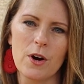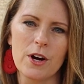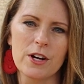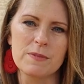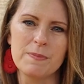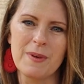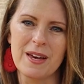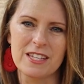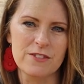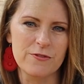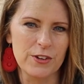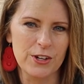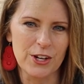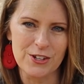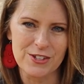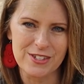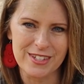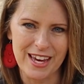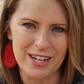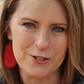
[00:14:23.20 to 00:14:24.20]
works best for
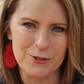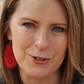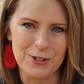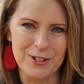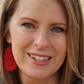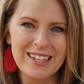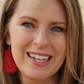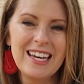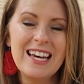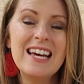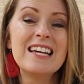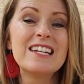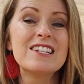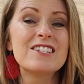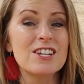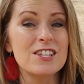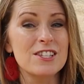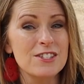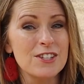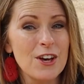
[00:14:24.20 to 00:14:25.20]
your schedule.
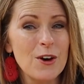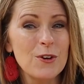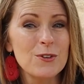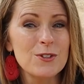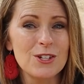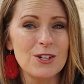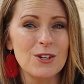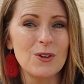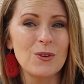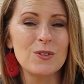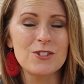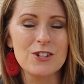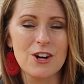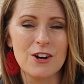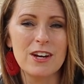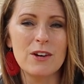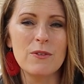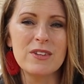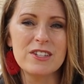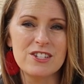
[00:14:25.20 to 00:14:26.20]
Just go to
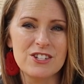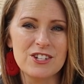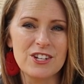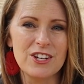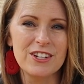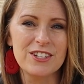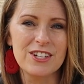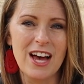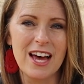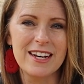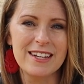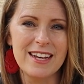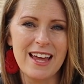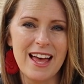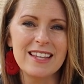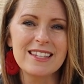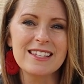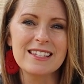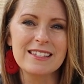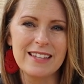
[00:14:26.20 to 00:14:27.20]

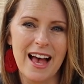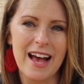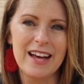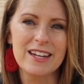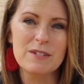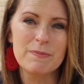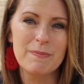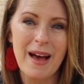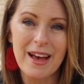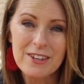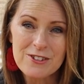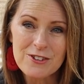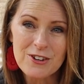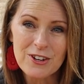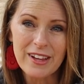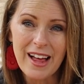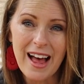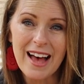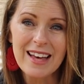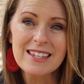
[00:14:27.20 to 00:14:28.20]

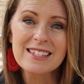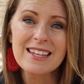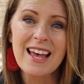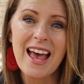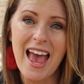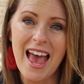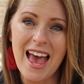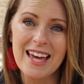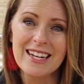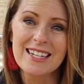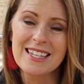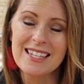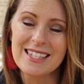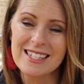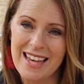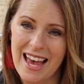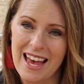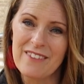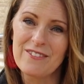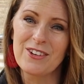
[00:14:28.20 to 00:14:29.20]
journeywithjill.net/masterclass and
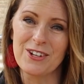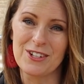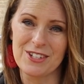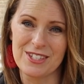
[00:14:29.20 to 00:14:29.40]
save your